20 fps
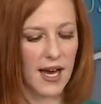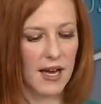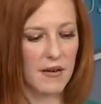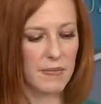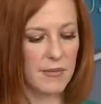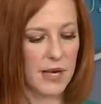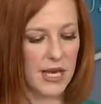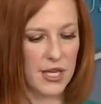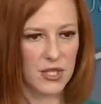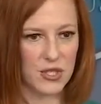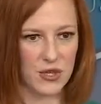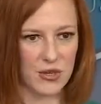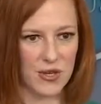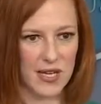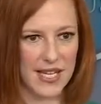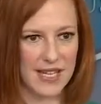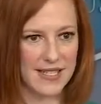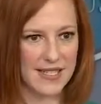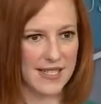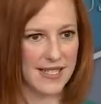make sure
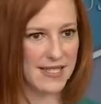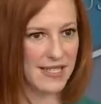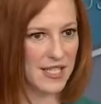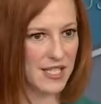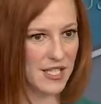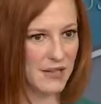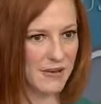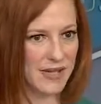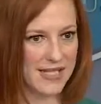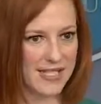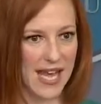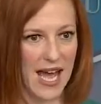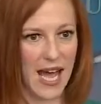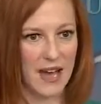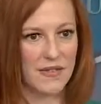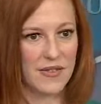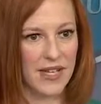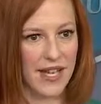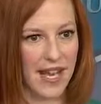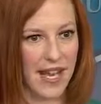he is continuing to
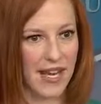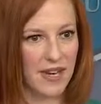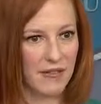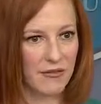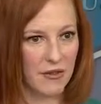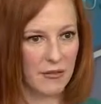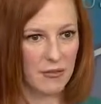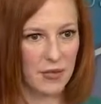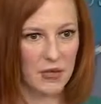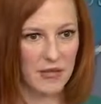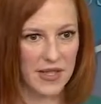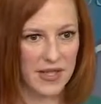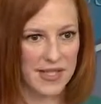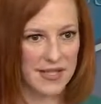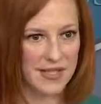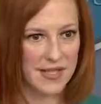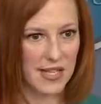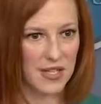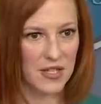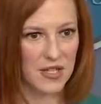advocate for moving
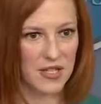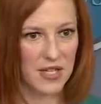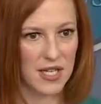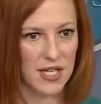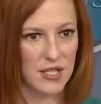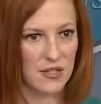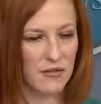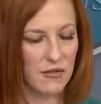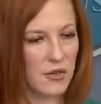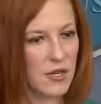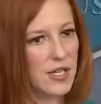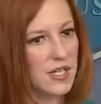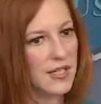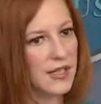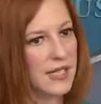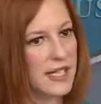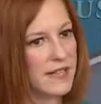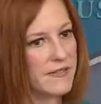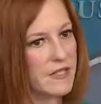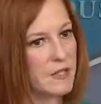this legislation forward
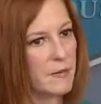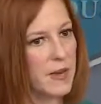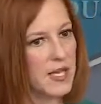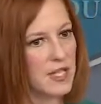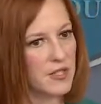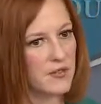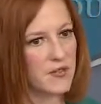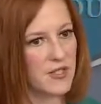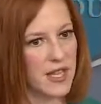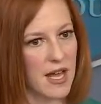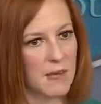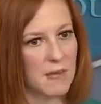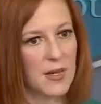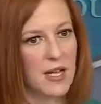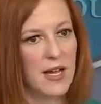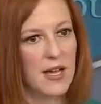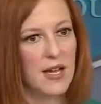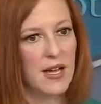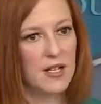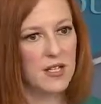and leave space for them
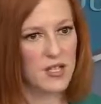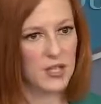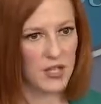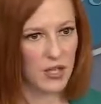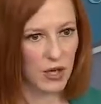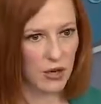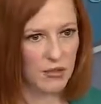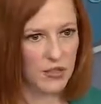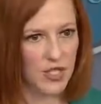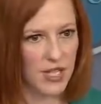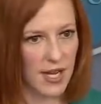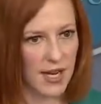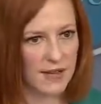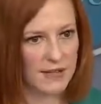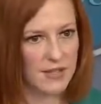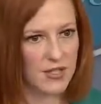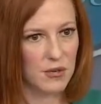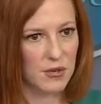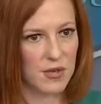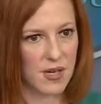to
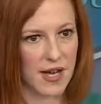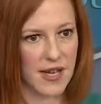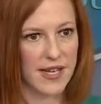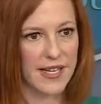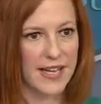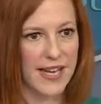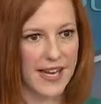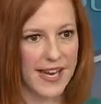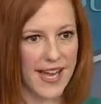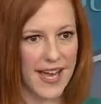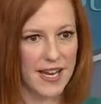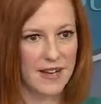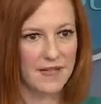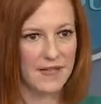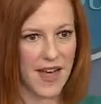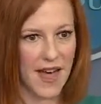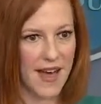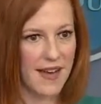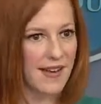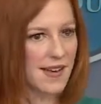negotiate. So we're not going to get ahead of
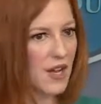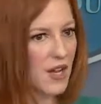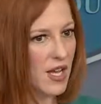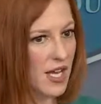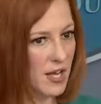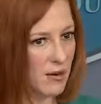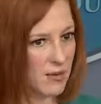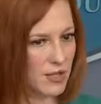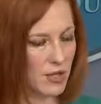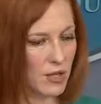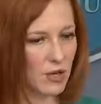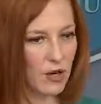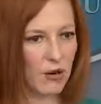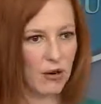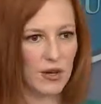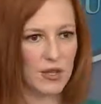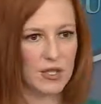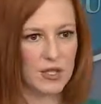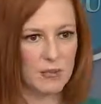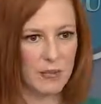that. He was
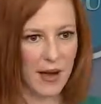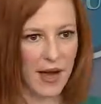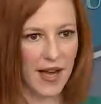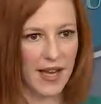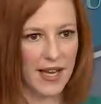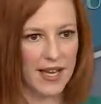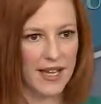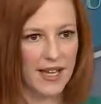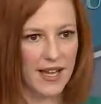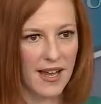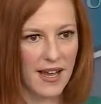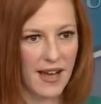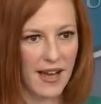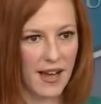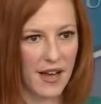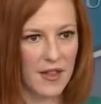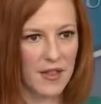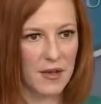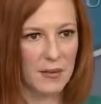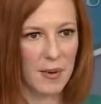encouraged by
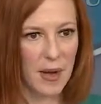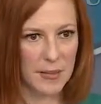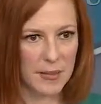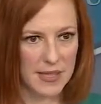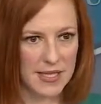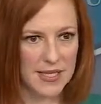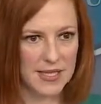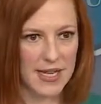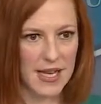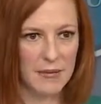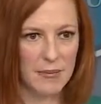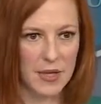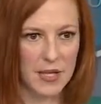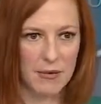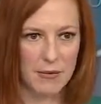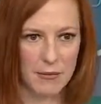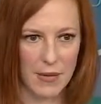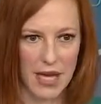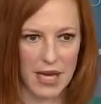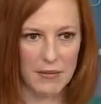the public
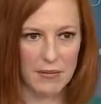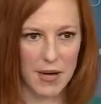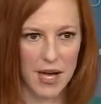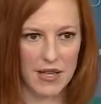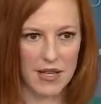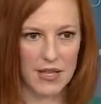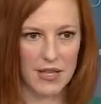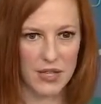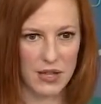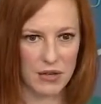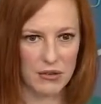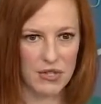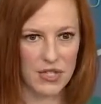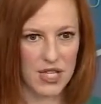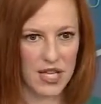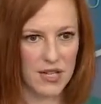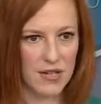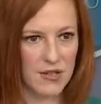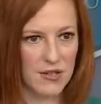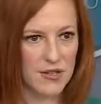statement made by the
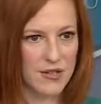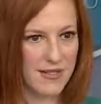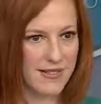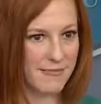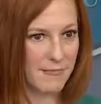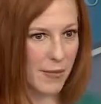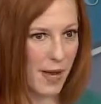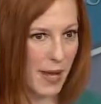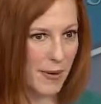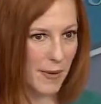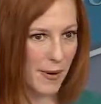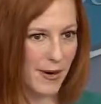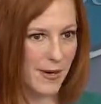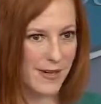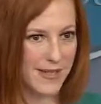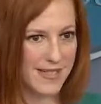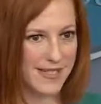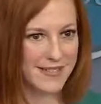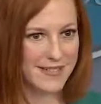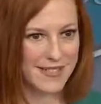negotiators,
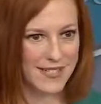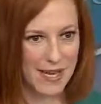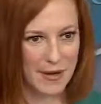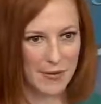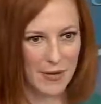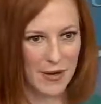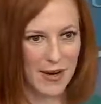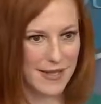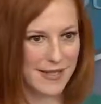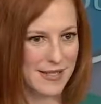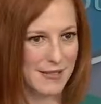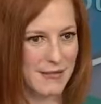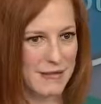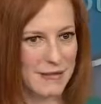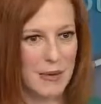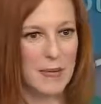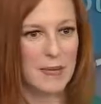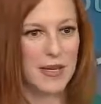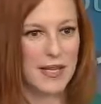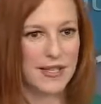bipartisan, Democrats and
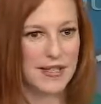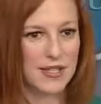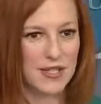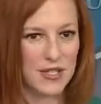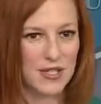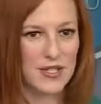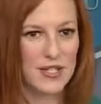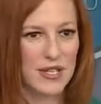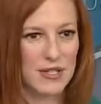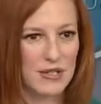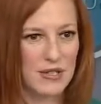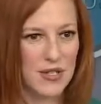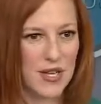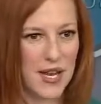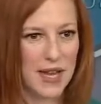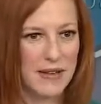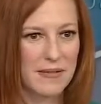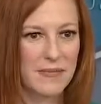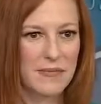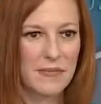Republicans, just yesterday.